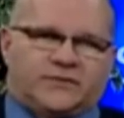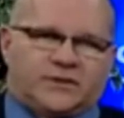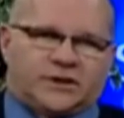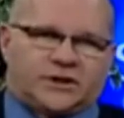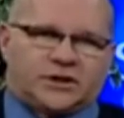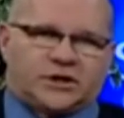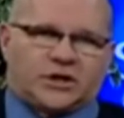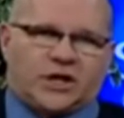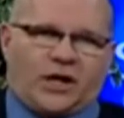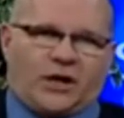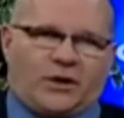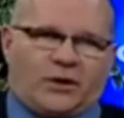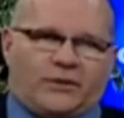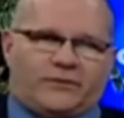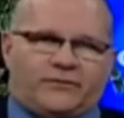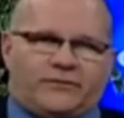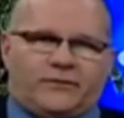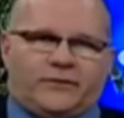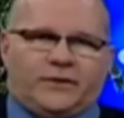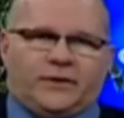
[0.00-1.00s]
of this
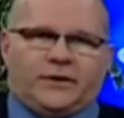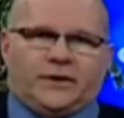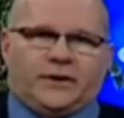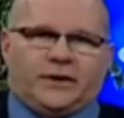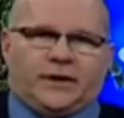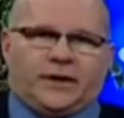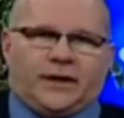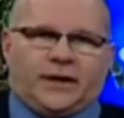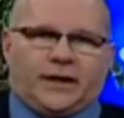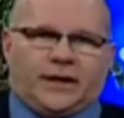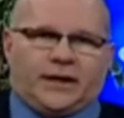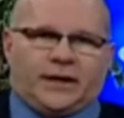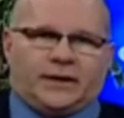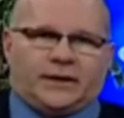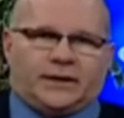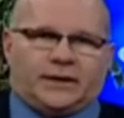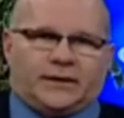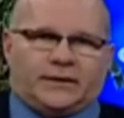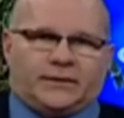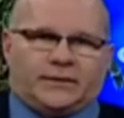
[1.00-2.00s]
sheriff,
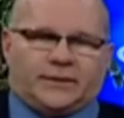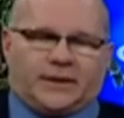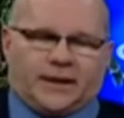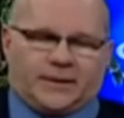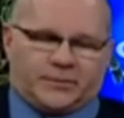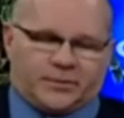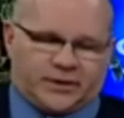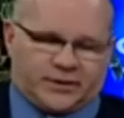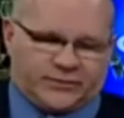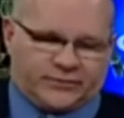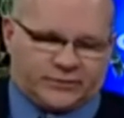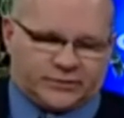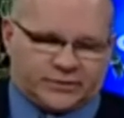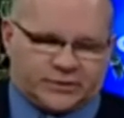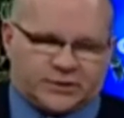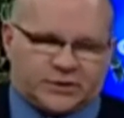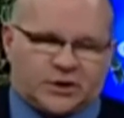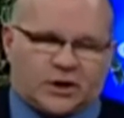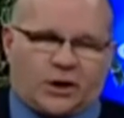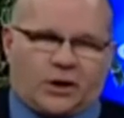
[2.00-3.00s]
and I believe it was
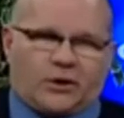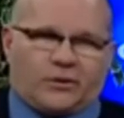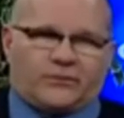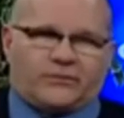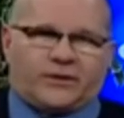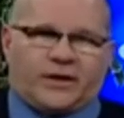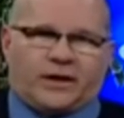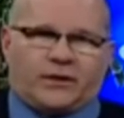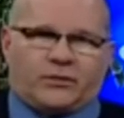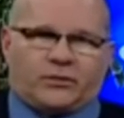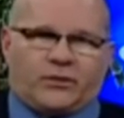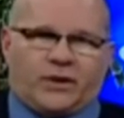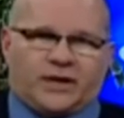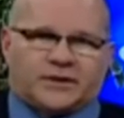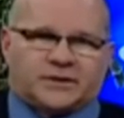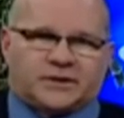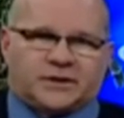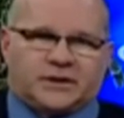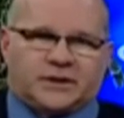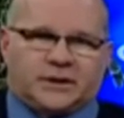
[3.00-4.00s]
a sheriff that
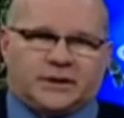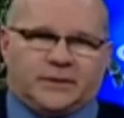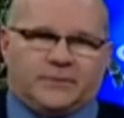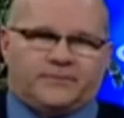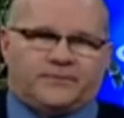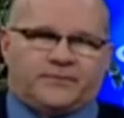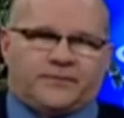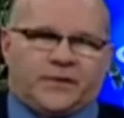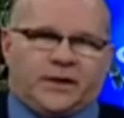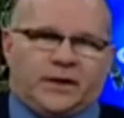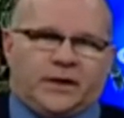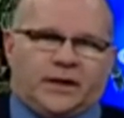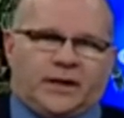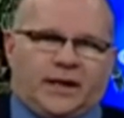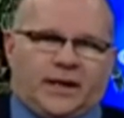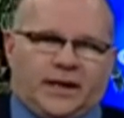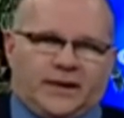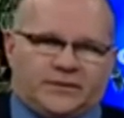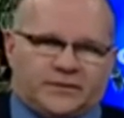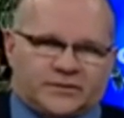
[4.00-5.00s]
arrested him,
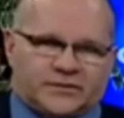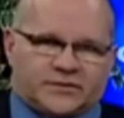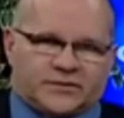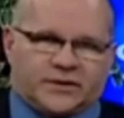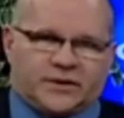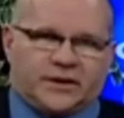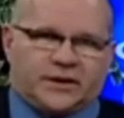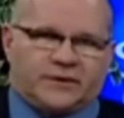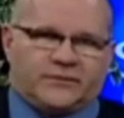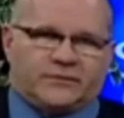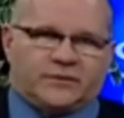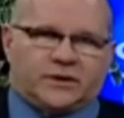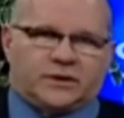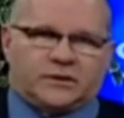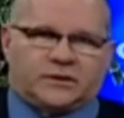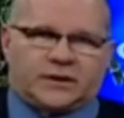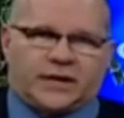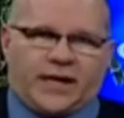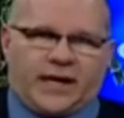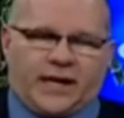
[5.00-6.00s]
and the city of
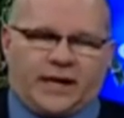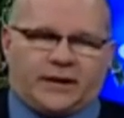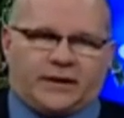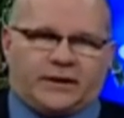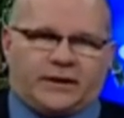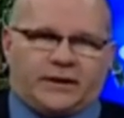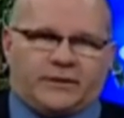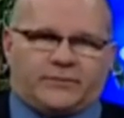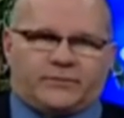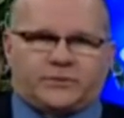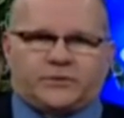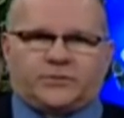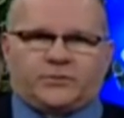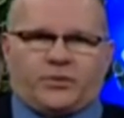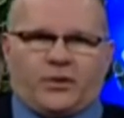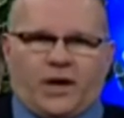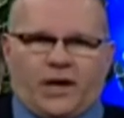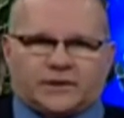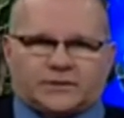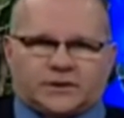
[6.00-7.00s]
Little Canada to
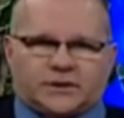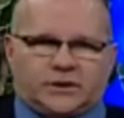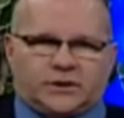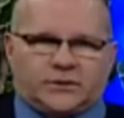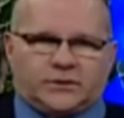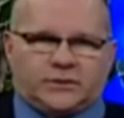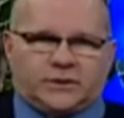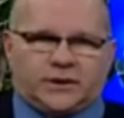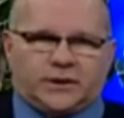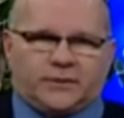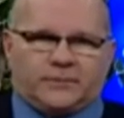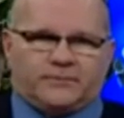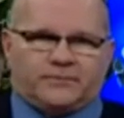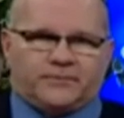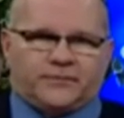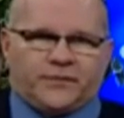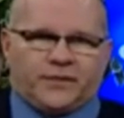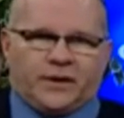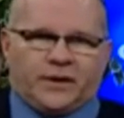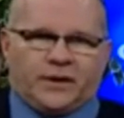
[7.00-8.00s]
prosecute him.
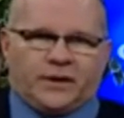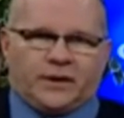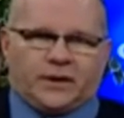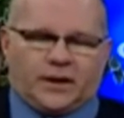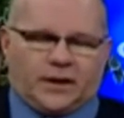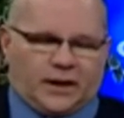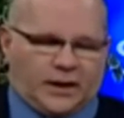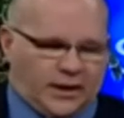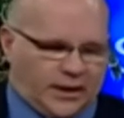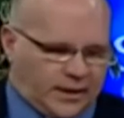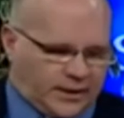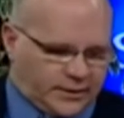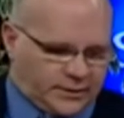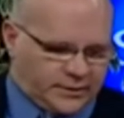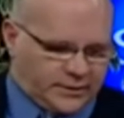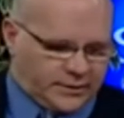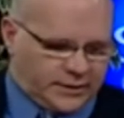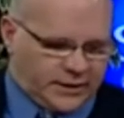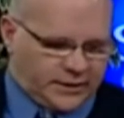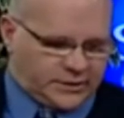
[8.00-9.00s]

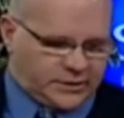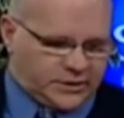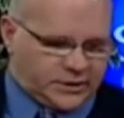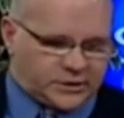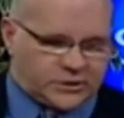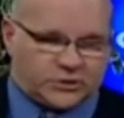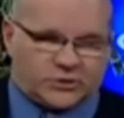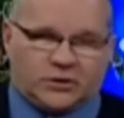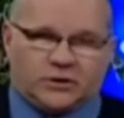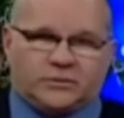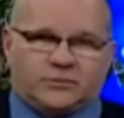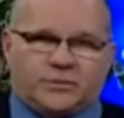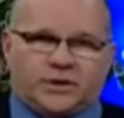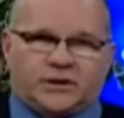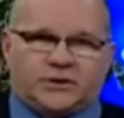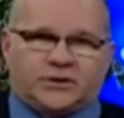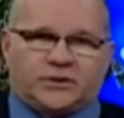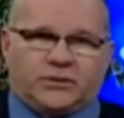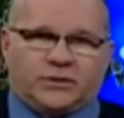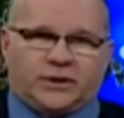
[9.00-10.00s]
They just shouldn't
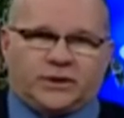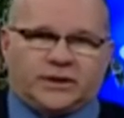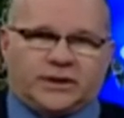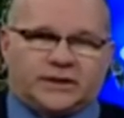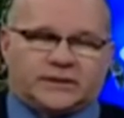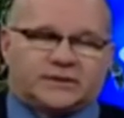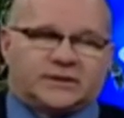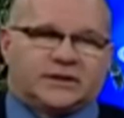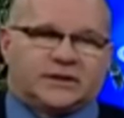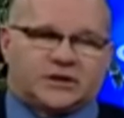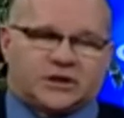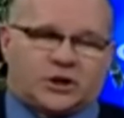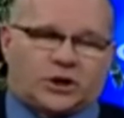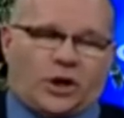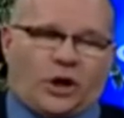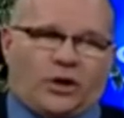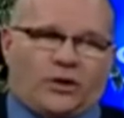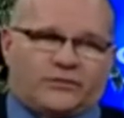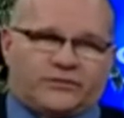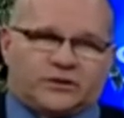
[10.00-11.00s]
be doing this. This
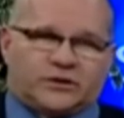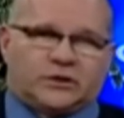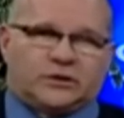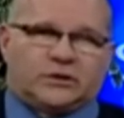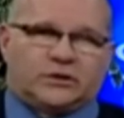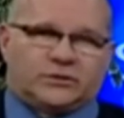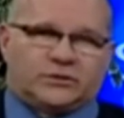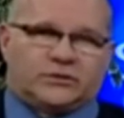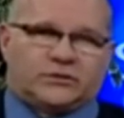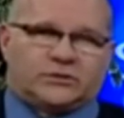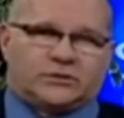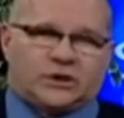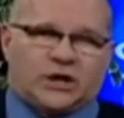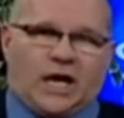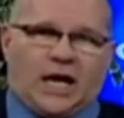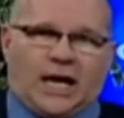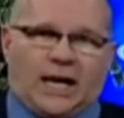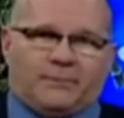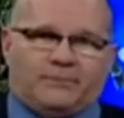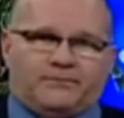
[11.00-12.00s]
sheriff should lose her
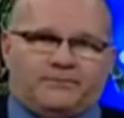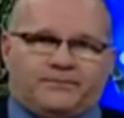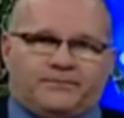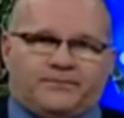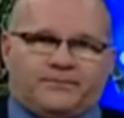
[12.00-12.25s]
job.